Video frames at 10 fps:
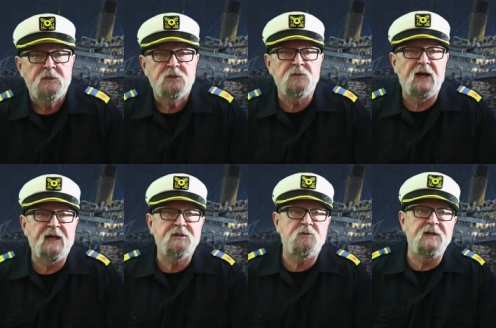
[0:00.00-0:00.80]
To
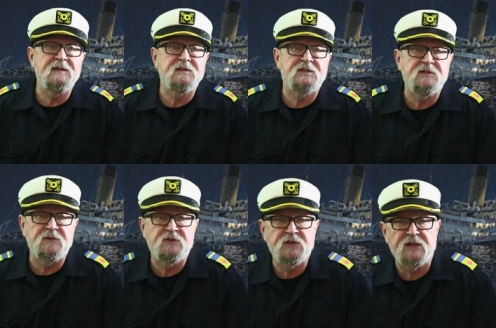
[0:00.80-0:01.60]
add credence to
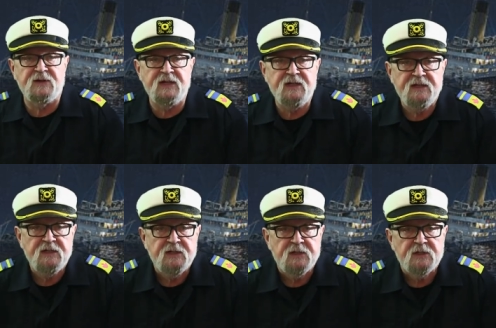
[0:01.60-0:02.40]
the theory,
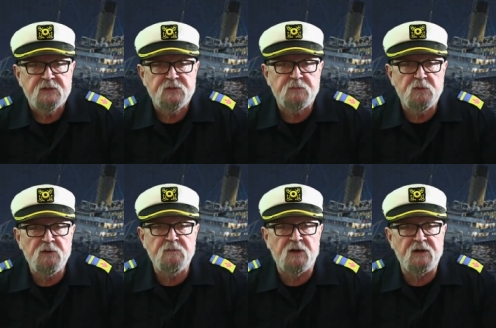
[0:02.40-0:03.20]
the
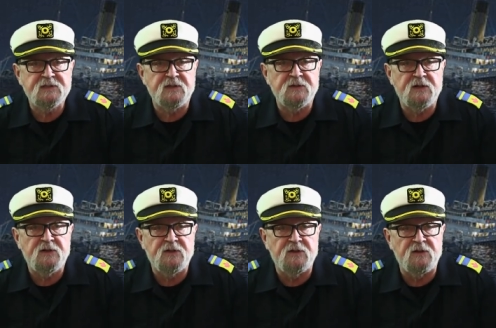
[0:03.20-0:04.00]
burn marks on the
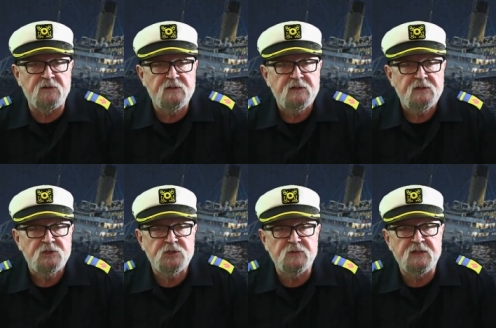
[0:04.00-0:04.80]
hull,
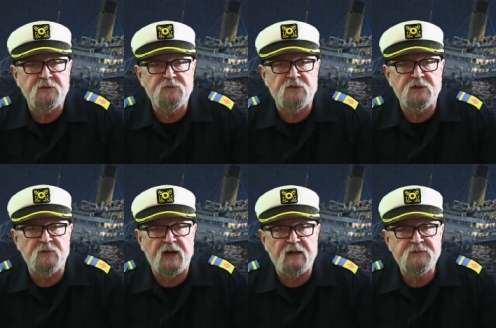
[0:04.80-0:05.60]
shown in the
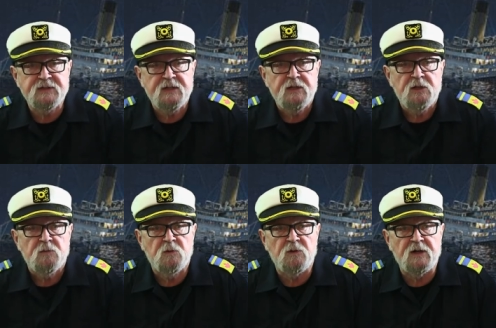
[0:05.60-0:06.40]
photographs,
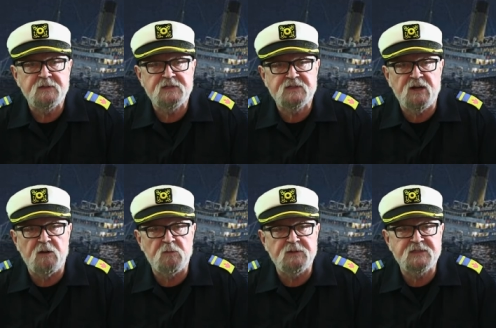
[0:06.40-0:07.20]
were on the
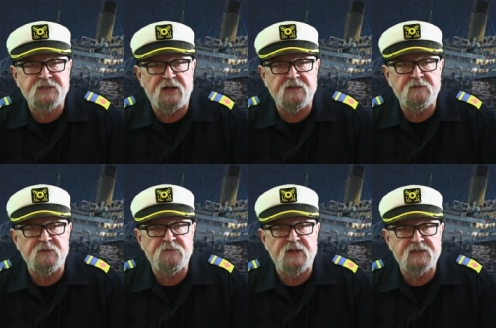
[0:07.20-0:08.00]
starboard side of
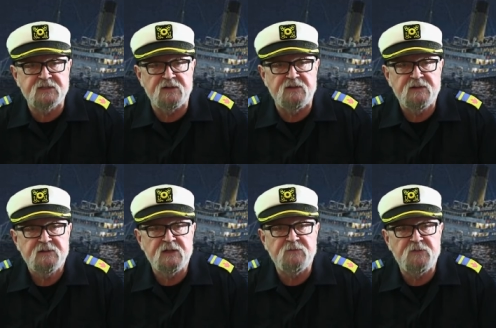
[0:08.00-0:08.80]
the vessel
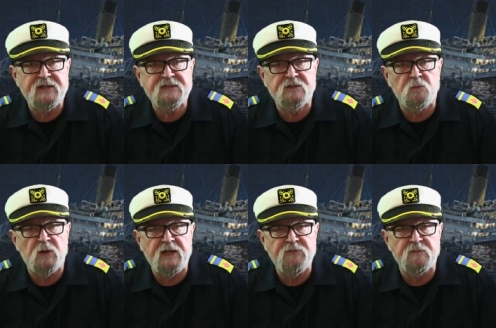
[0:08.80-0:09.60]
that faced
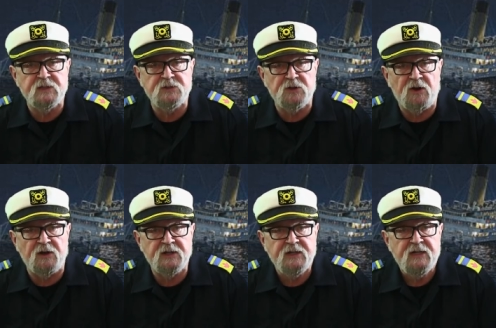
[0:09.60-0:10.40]
away from the
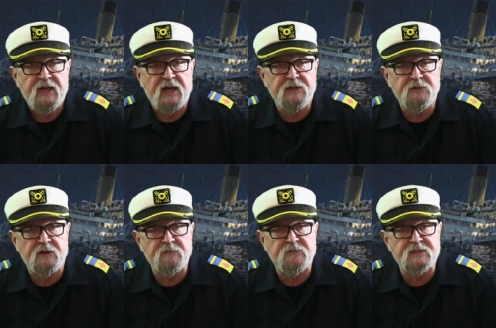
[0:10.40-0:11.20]
dock and
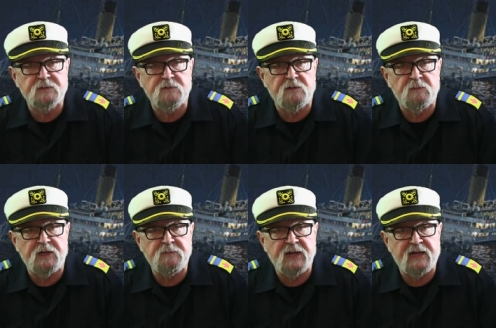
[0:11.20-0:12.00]
not visible
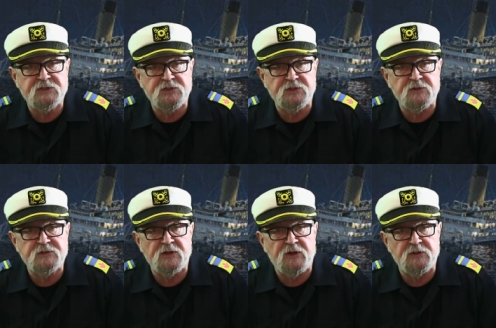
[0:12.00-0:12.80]
by
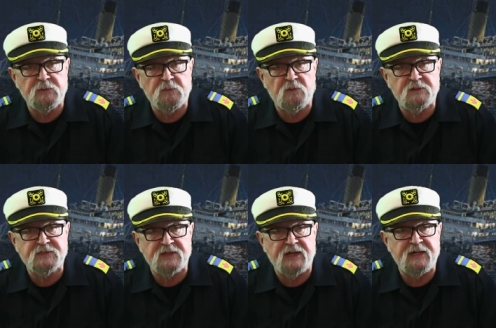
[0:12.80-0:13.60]
passengers on the port
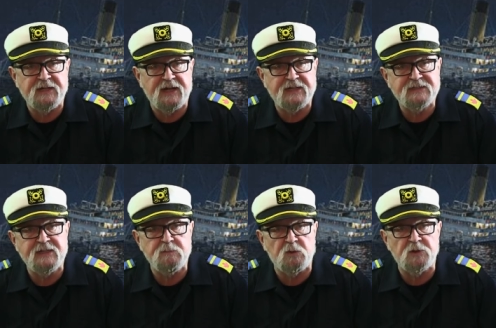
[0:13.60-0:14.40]
side as
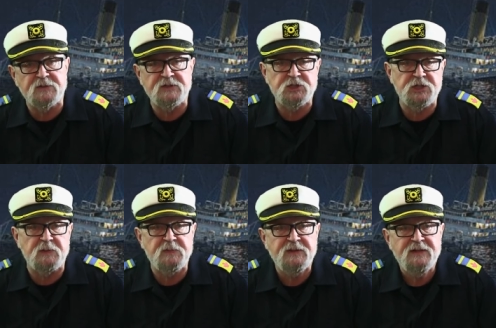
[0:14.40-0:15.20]
they boarded the ship,